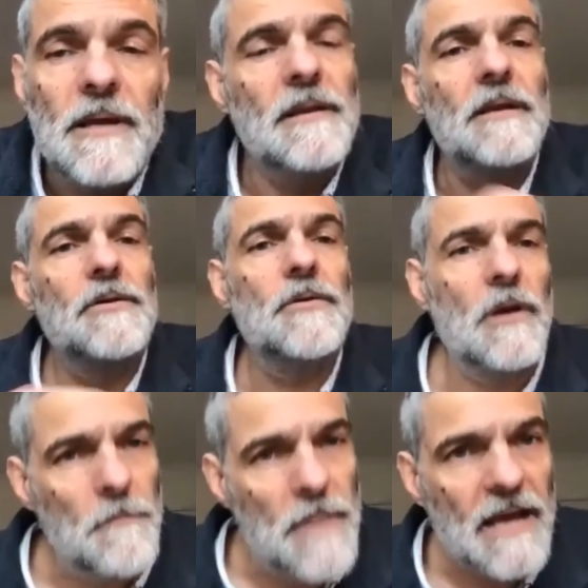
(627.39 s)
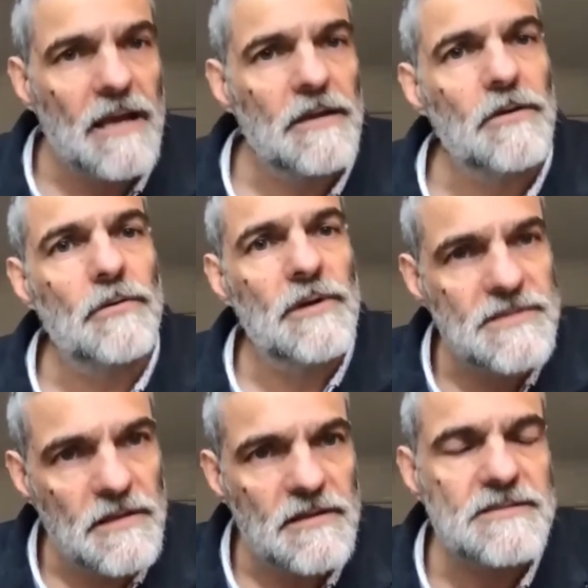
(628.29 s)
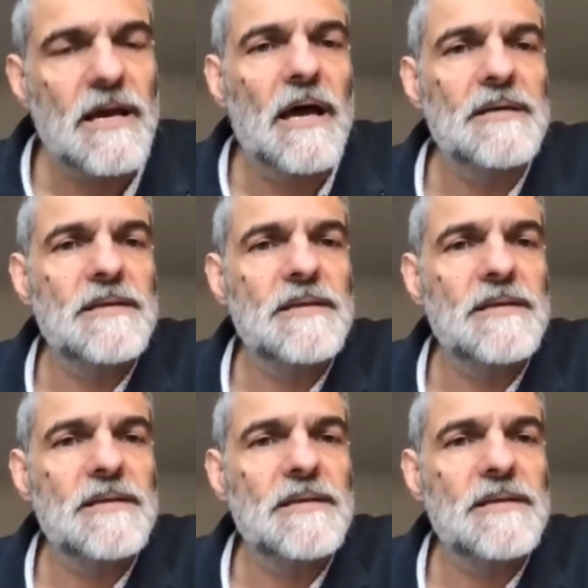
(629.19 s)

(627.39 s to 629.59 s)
and then you come back and you resynthesize,